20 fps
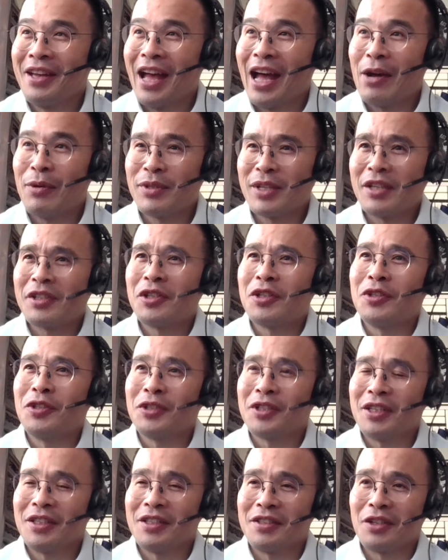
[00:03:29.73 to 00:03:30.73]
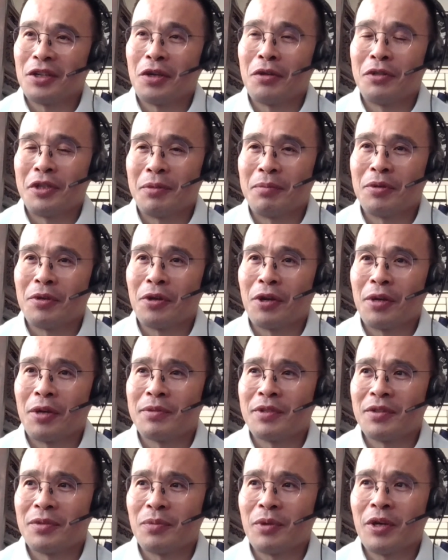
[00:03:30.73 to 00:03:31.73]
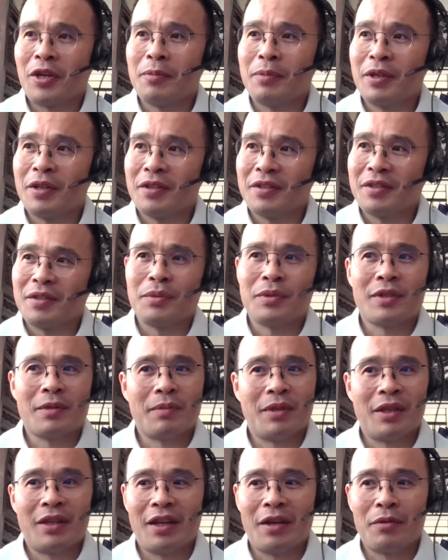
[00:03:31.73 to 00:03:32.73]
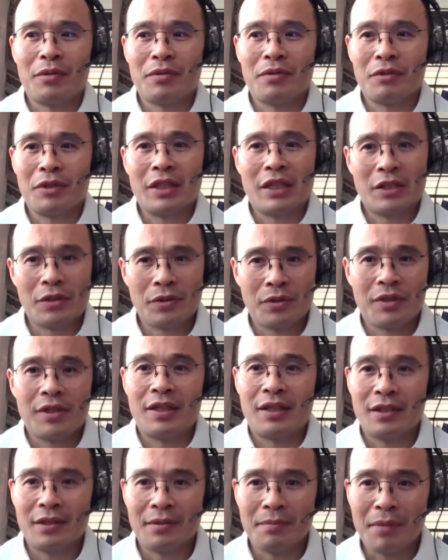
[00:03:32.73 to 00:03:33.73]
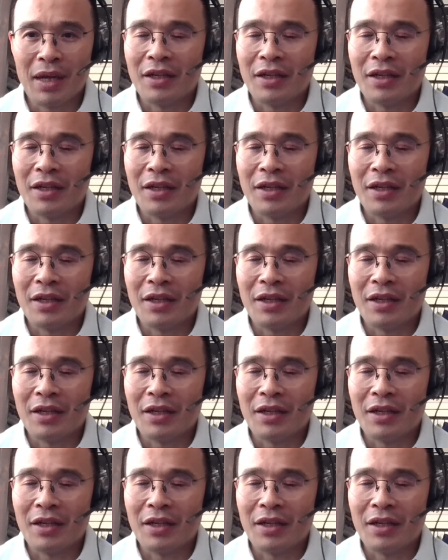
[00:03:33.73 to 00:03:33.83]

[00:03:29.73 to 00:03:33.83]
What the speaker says: was actually looking into coaching programs as well, because it was something that I was really interested in.